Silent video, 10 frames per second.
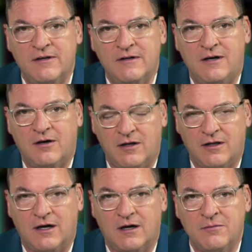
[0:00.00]
are
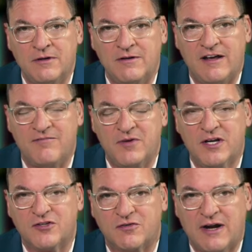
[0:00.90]
all armed, have
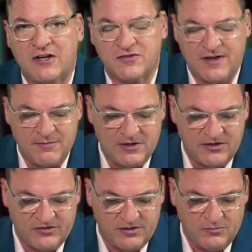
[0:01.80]
millions of rounds of
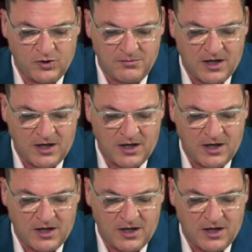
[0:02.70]
ammunition and more.